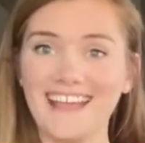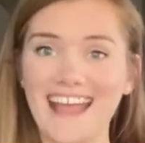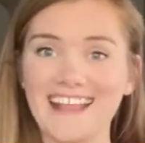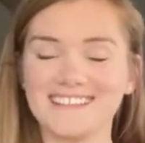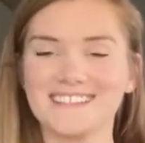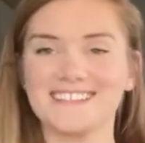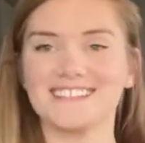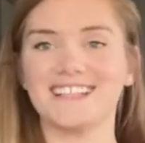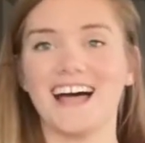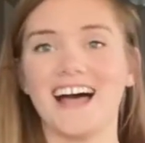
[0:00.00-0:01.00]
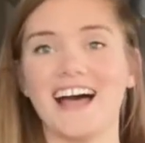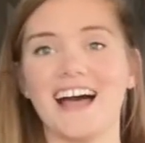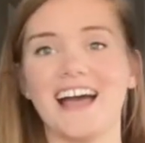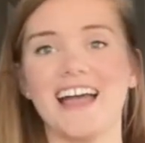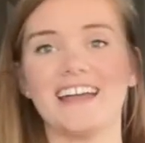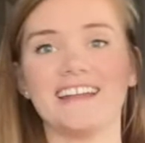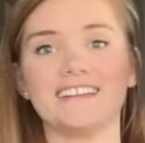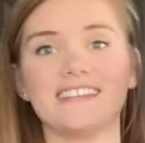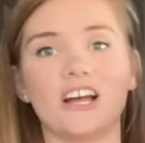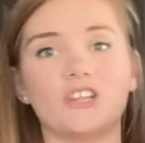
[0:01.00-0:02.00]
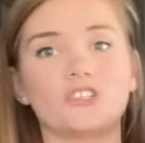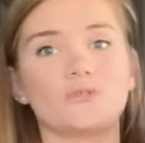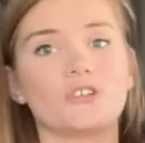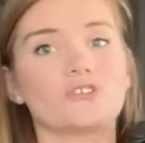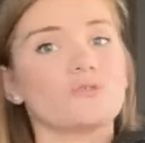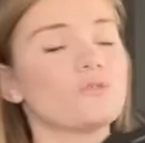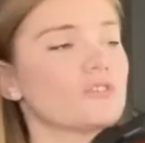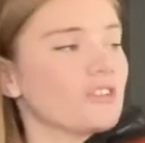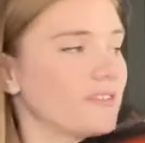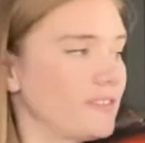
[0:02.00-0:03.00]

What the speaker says: and slide it down to our shoulder.